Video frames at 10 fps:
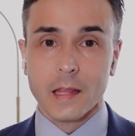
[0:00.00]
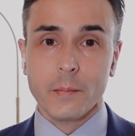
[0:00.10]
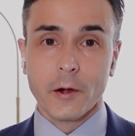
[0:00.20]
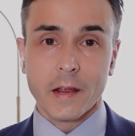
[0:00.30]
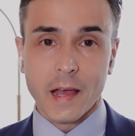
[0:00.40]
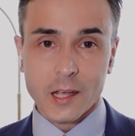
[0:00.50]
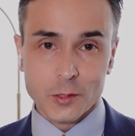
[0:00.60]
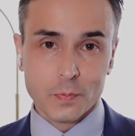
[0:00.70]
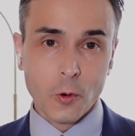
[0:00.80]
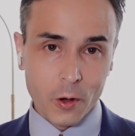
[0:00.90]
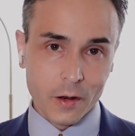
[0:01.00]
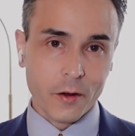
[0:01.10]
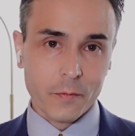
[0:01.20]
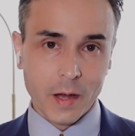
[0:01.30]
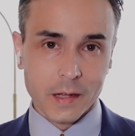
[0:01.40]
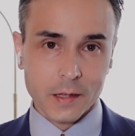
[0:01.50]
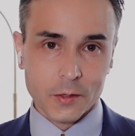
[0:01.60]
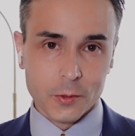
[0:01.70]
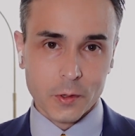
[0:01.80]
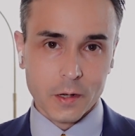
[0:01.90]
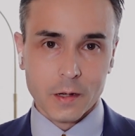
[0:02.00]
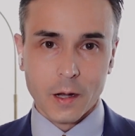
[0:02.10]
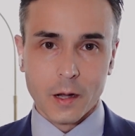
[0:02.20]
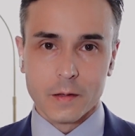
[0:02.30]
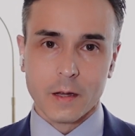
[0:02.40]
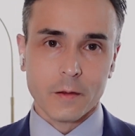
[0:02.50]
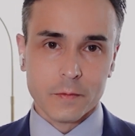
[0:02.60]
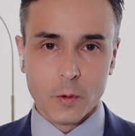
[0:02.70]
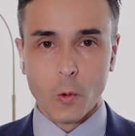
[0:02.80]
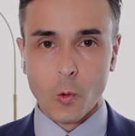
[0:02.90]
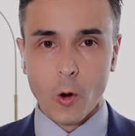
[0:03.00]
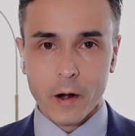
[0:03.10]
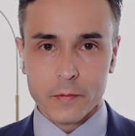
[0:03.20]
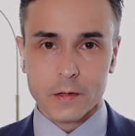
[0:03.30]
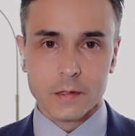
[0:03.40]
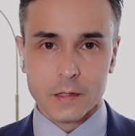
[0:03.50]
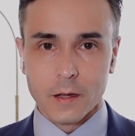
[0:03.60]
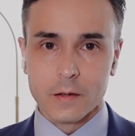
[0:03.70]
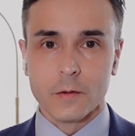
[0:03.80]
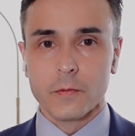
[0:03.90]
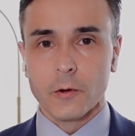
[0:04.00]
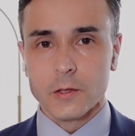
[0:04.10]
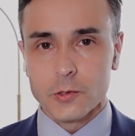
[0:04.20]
that America has poured a lot of money into a, a, a war effort on, uh, on foreign